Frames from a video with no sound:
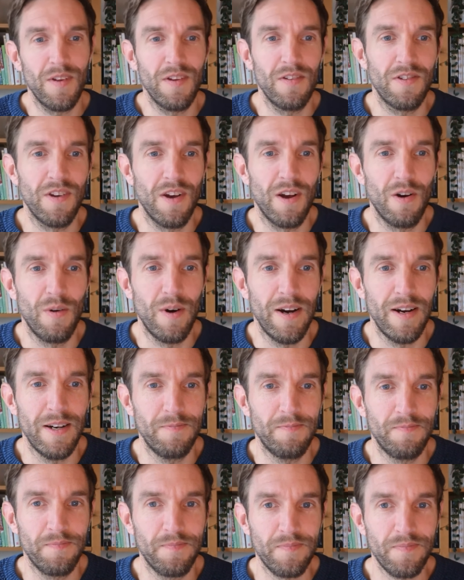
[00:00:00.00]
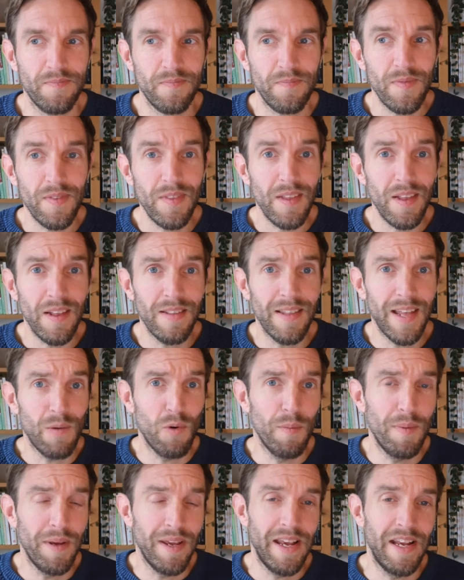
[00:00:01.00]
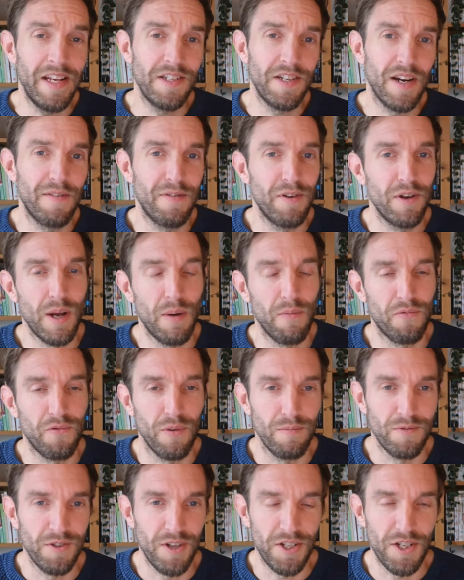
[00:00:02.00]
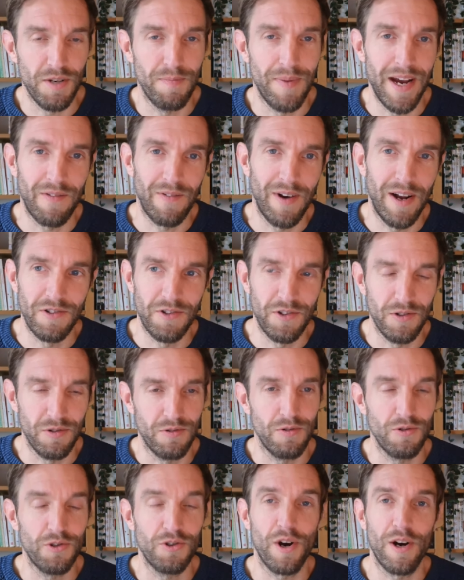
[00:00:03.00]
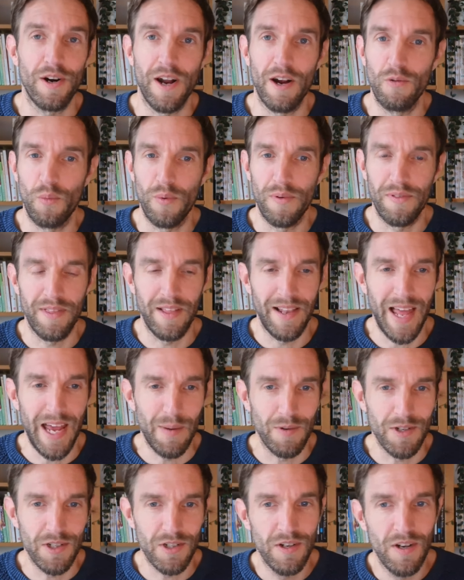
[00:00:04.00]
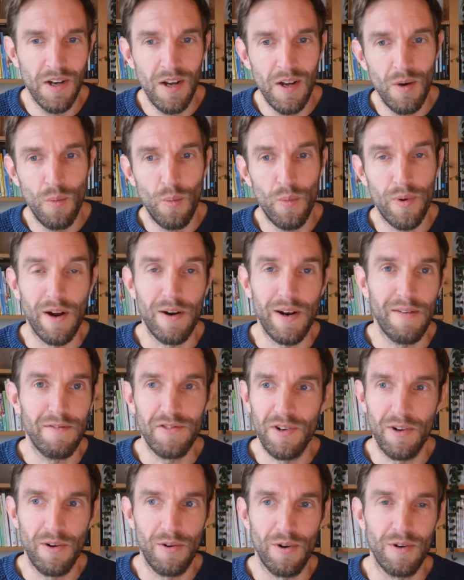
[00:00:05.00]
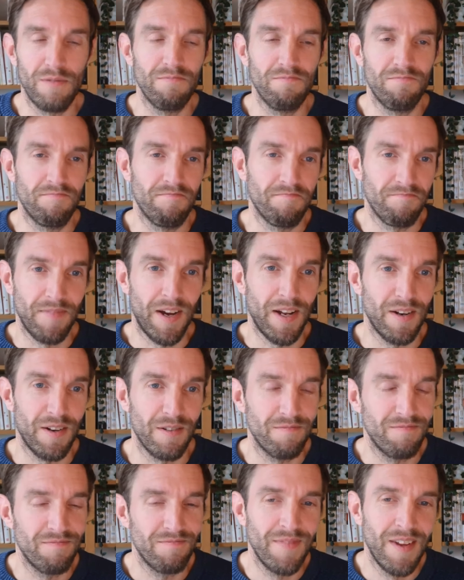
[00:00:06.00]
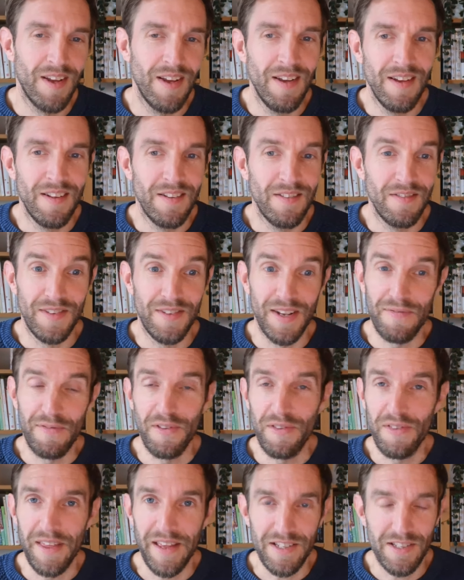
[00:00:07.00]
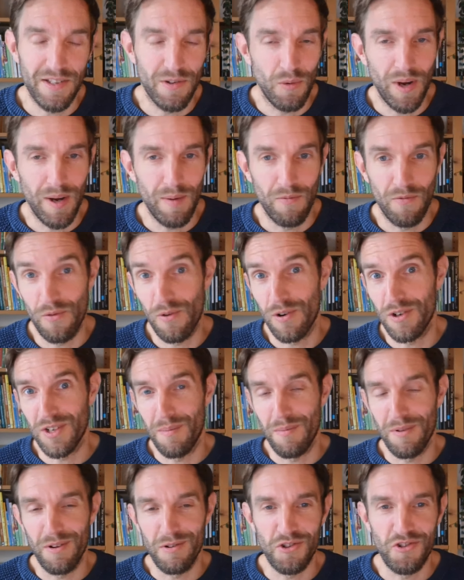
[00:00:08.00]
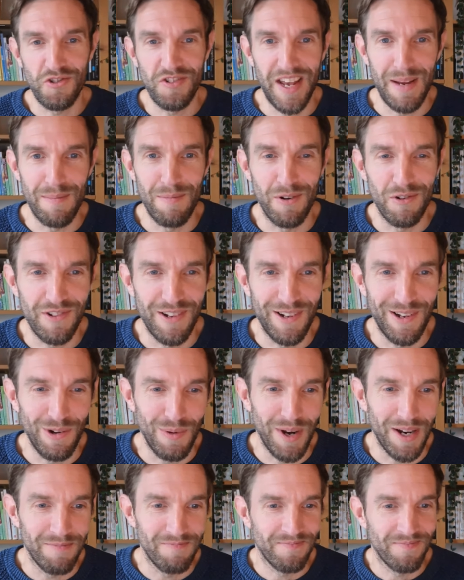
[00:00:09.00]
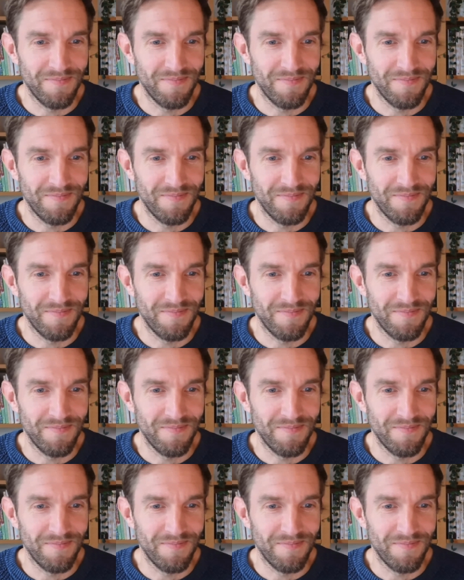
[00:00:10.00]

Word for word: So um, that would be easier if you come from such a background to to start out with the language without having to learn I don't know different things the way for example those tables in Lua.